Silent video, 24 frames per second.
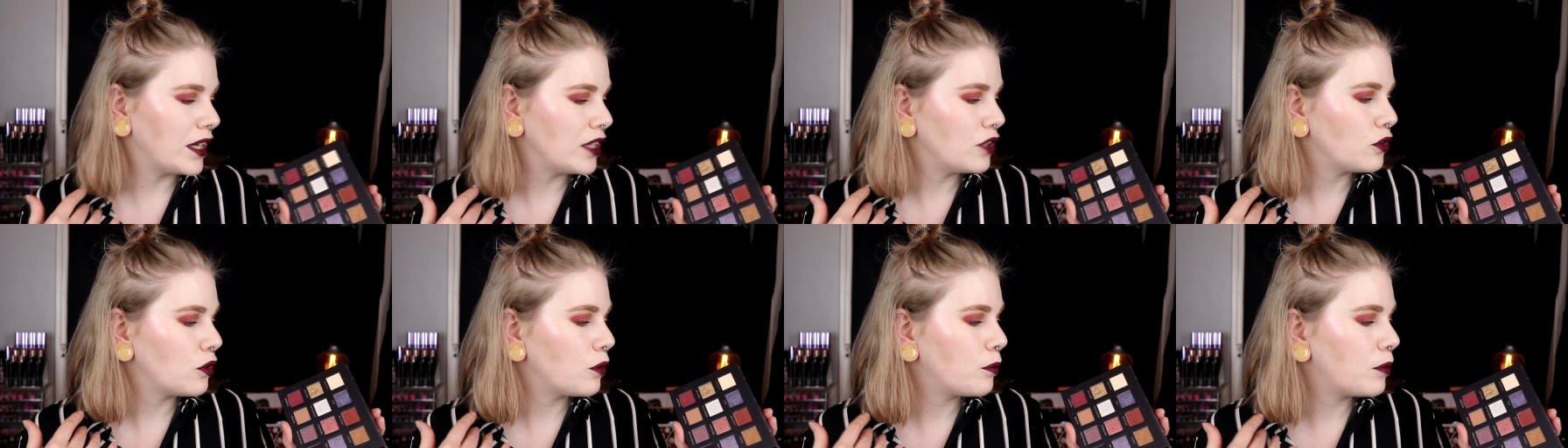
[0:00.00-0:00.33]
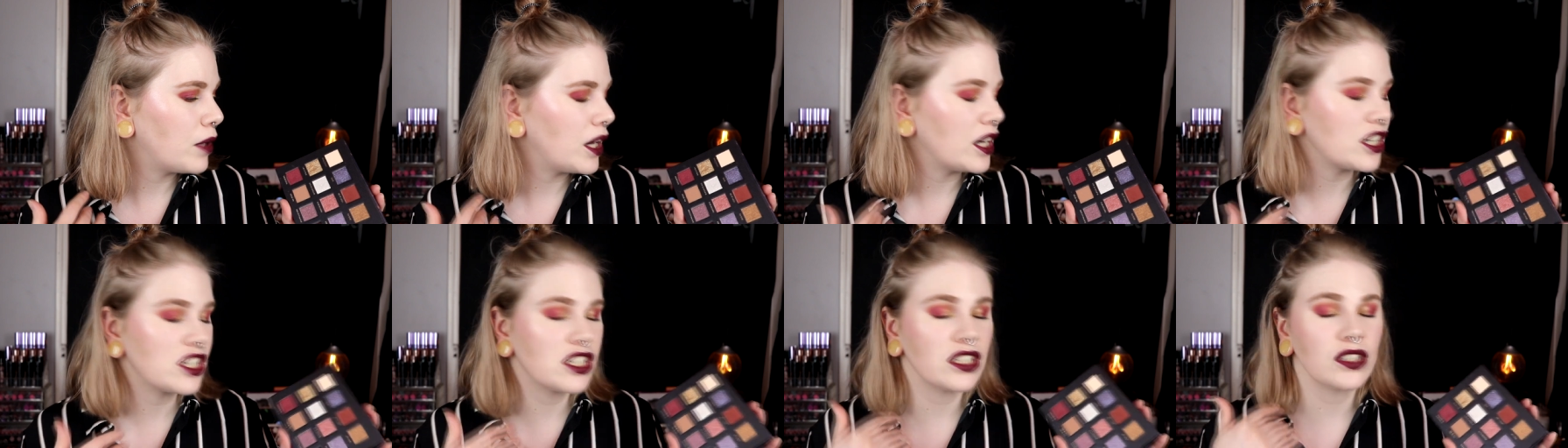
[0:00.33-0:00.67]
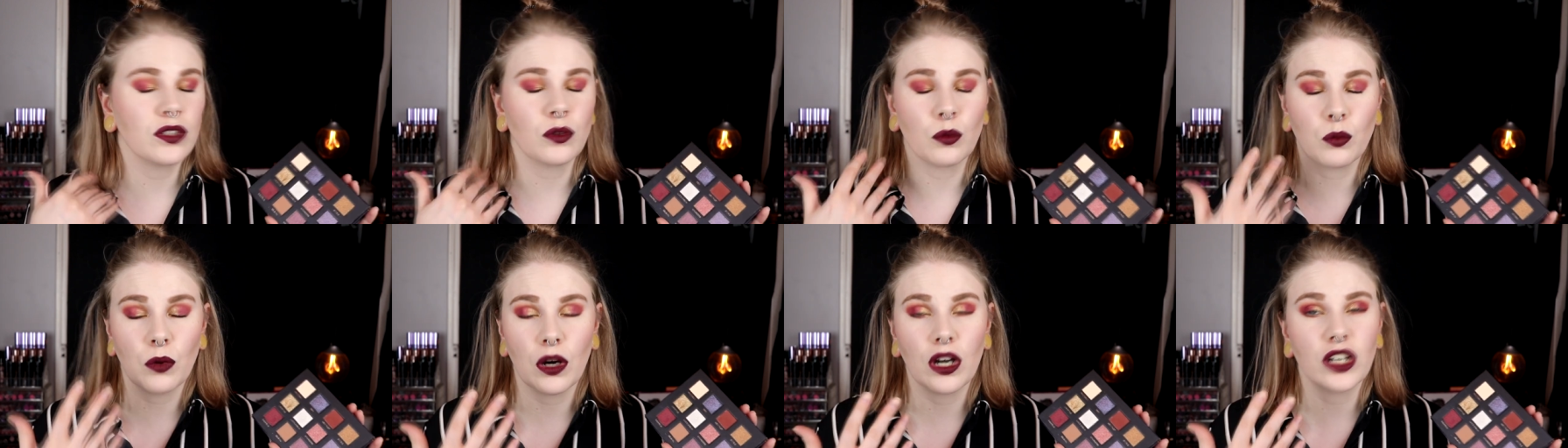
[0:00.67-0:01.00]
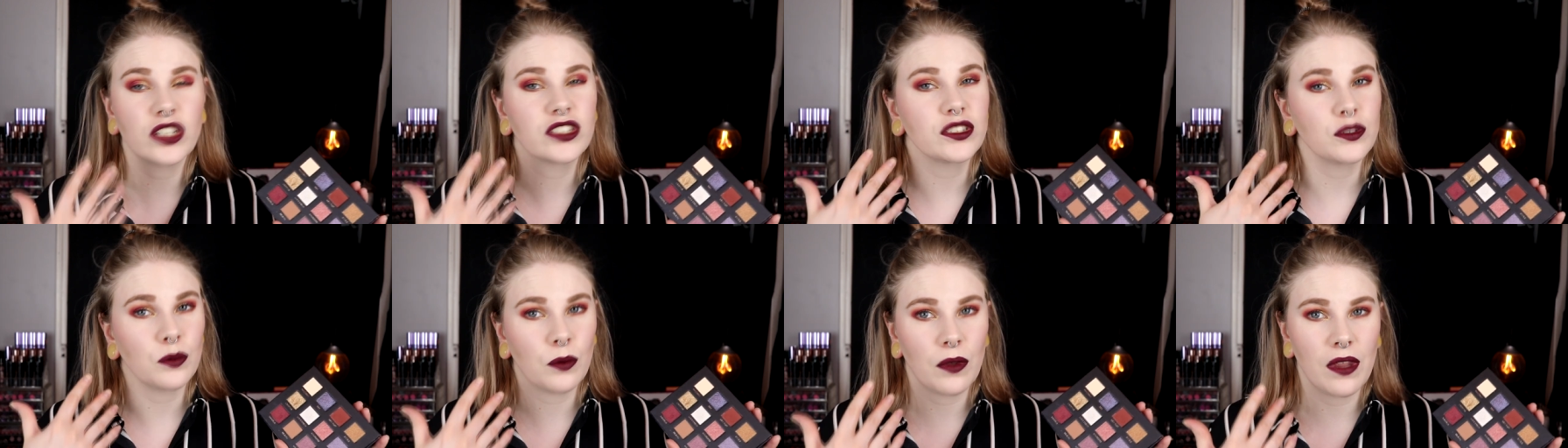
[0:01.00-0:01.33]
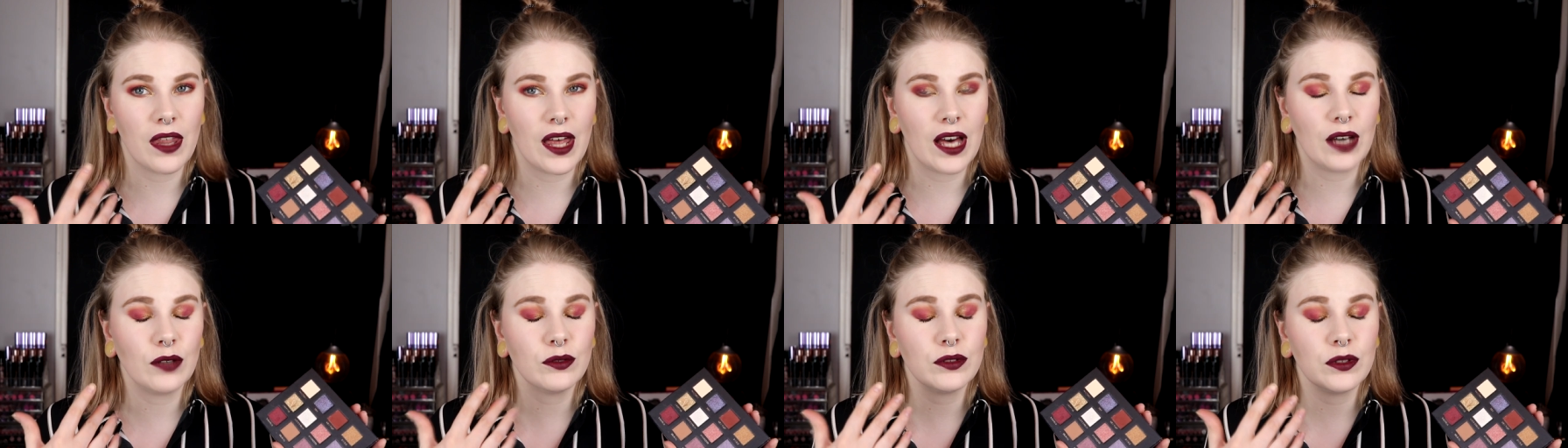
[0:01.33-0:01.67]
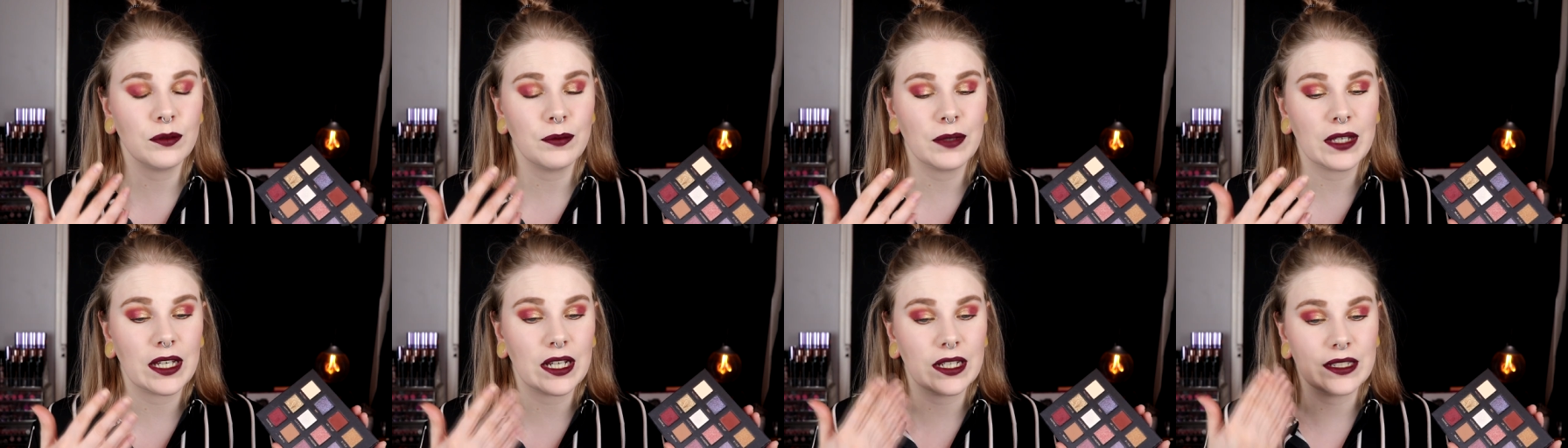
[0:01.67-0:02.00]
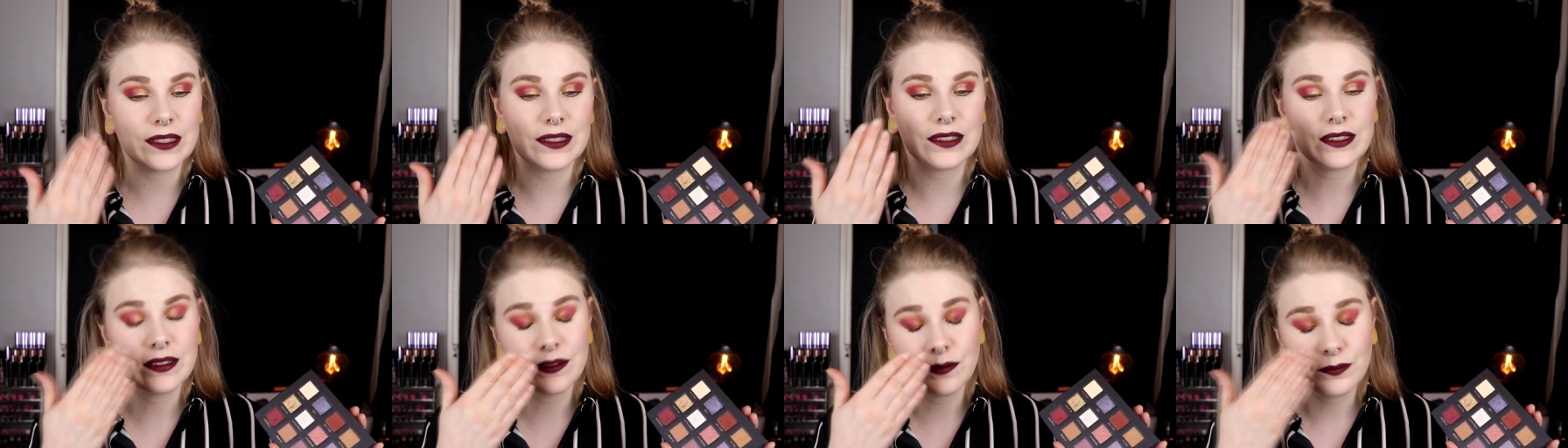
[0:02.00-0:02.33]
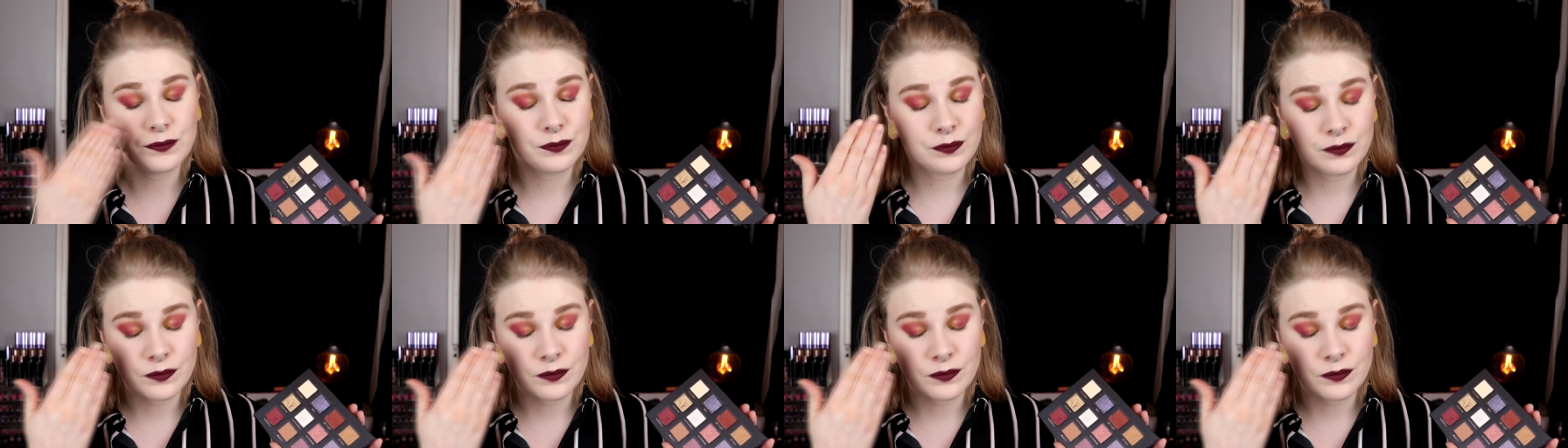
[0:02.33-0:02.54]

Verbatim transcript: Your brush it works without because